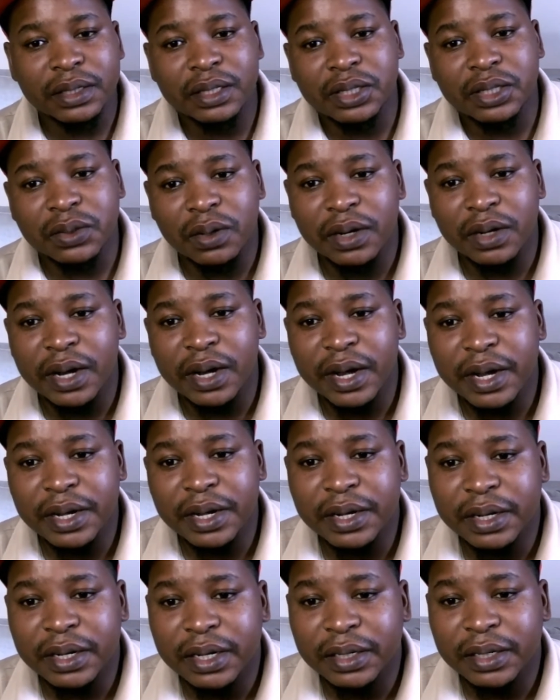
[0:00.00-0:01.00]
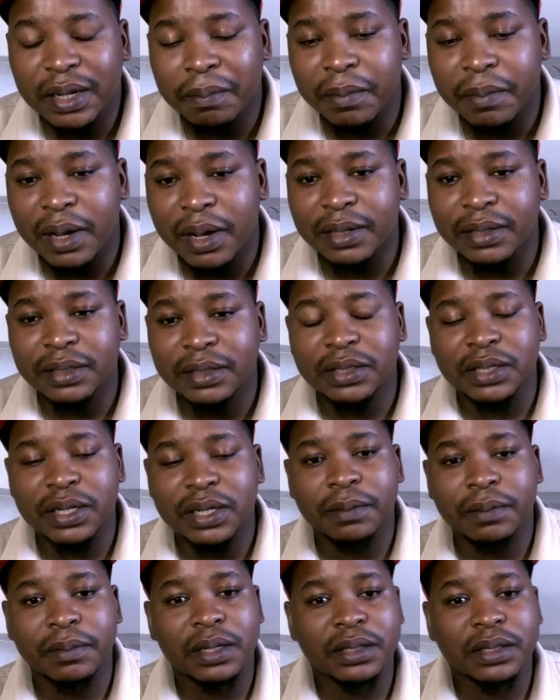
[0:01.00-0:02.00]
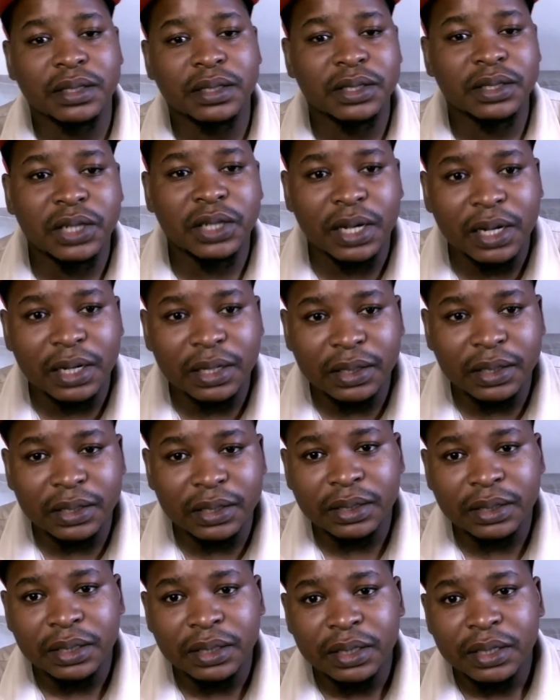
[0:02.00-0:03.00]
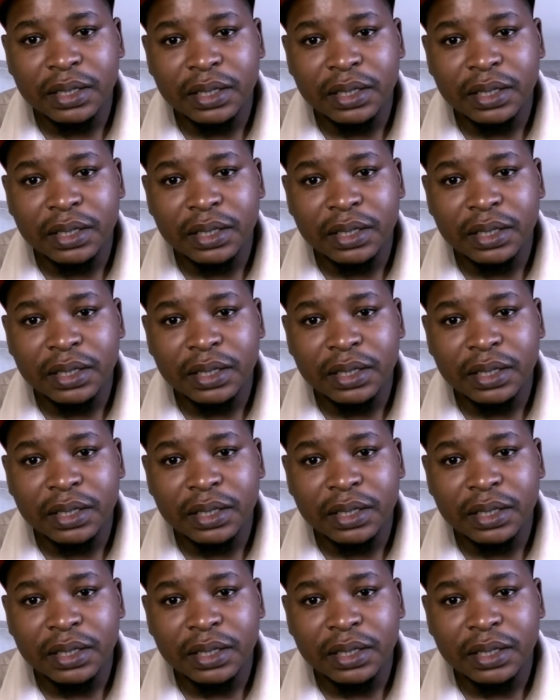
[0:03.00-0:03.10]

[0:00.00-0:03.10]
install hatred amongst each other,